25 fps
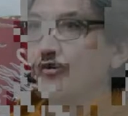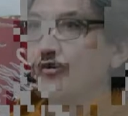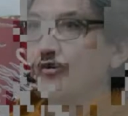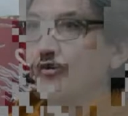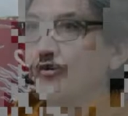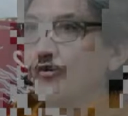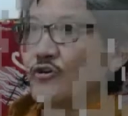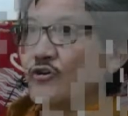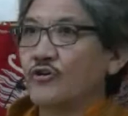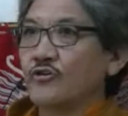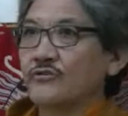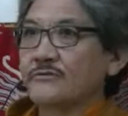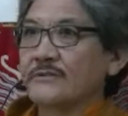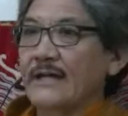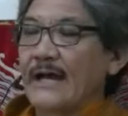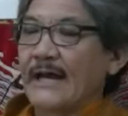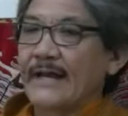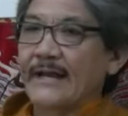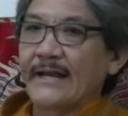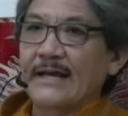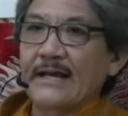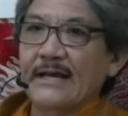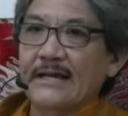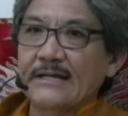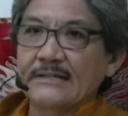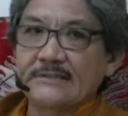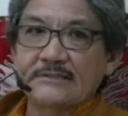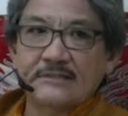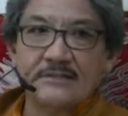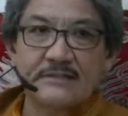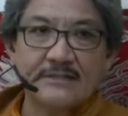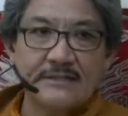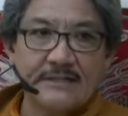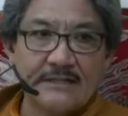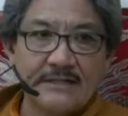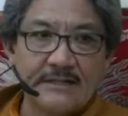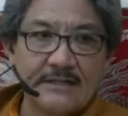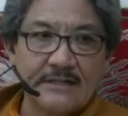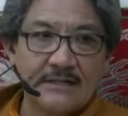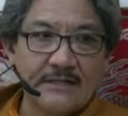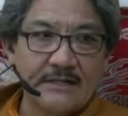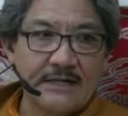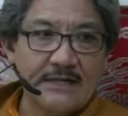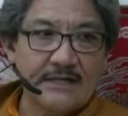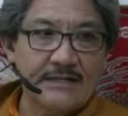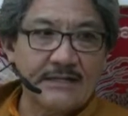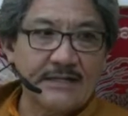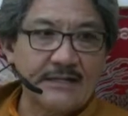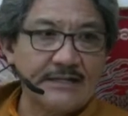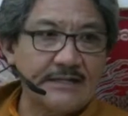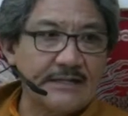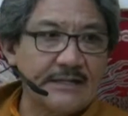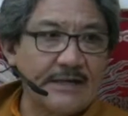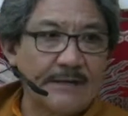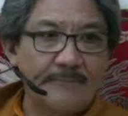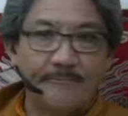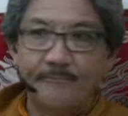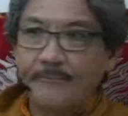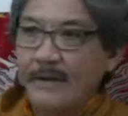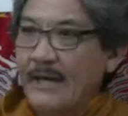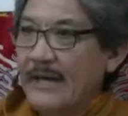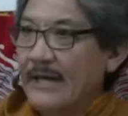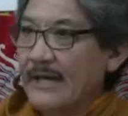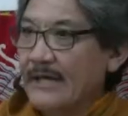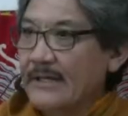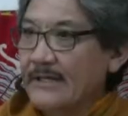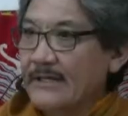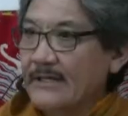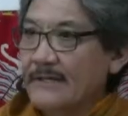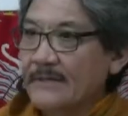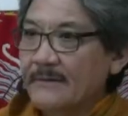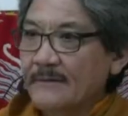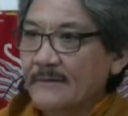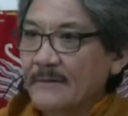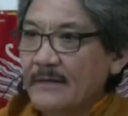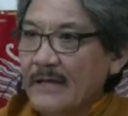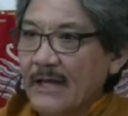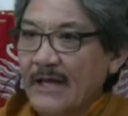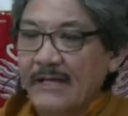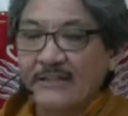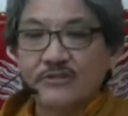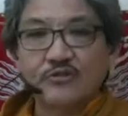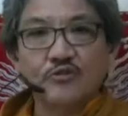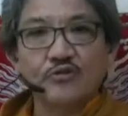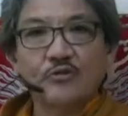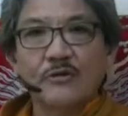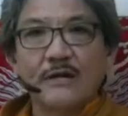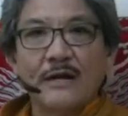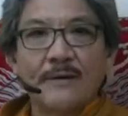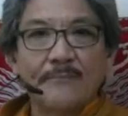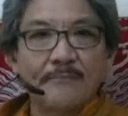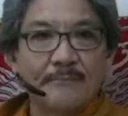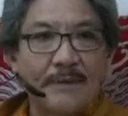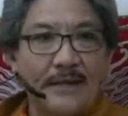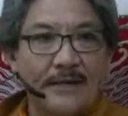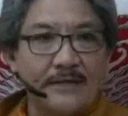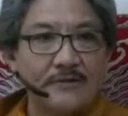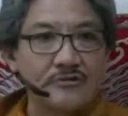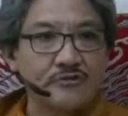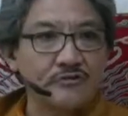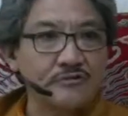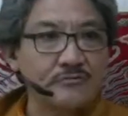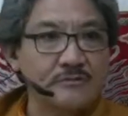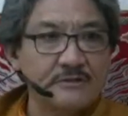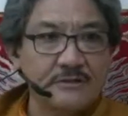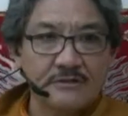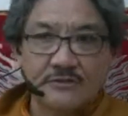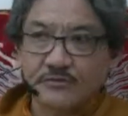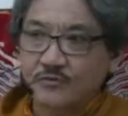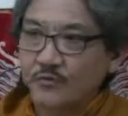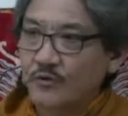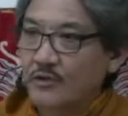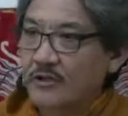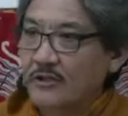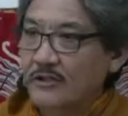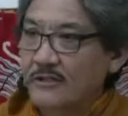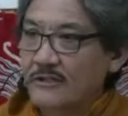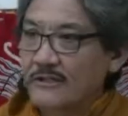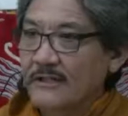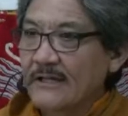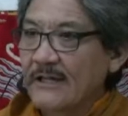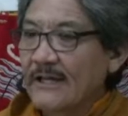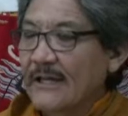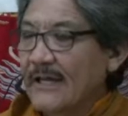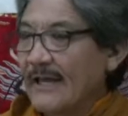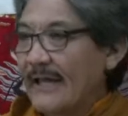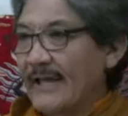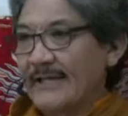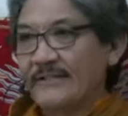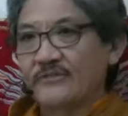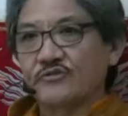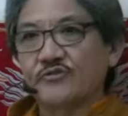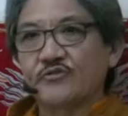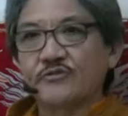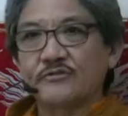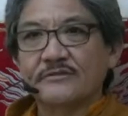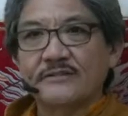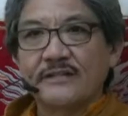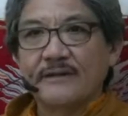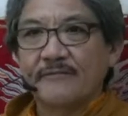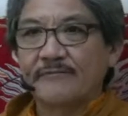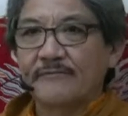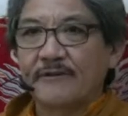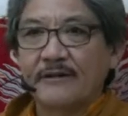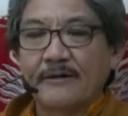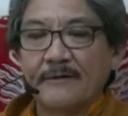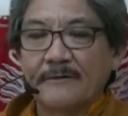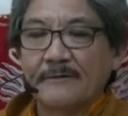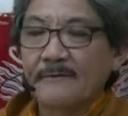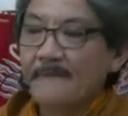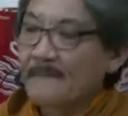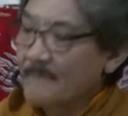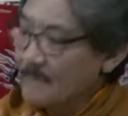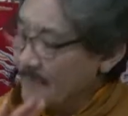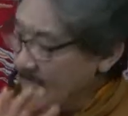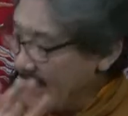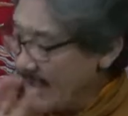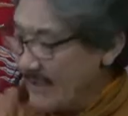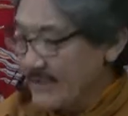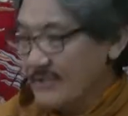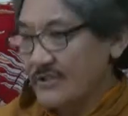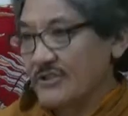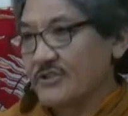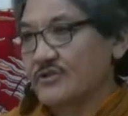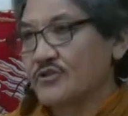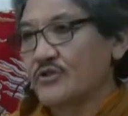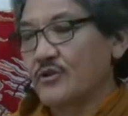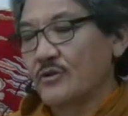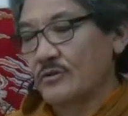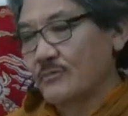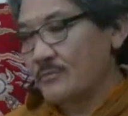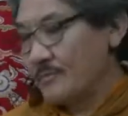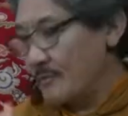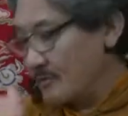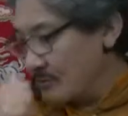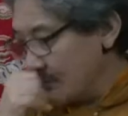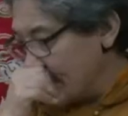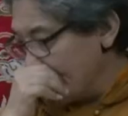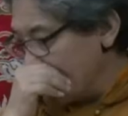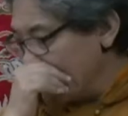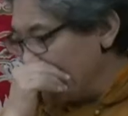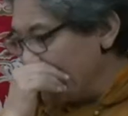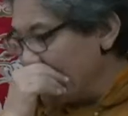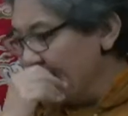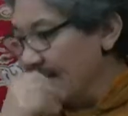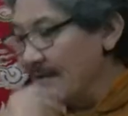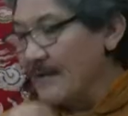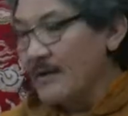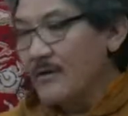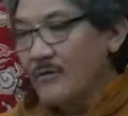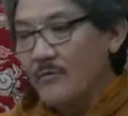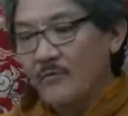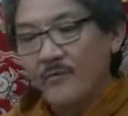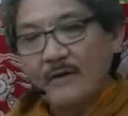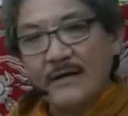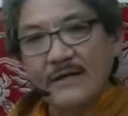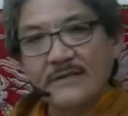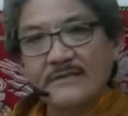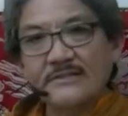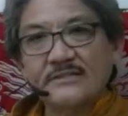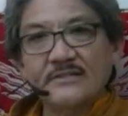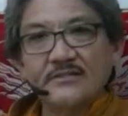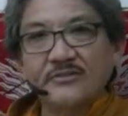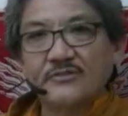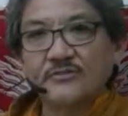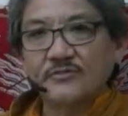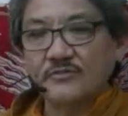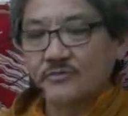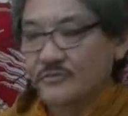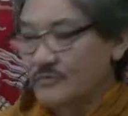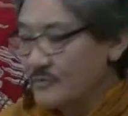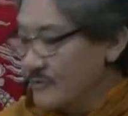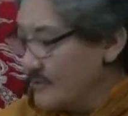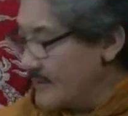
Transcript: those Arahats again come back, had to come back to this world, had to suffer. That is not possible. Once you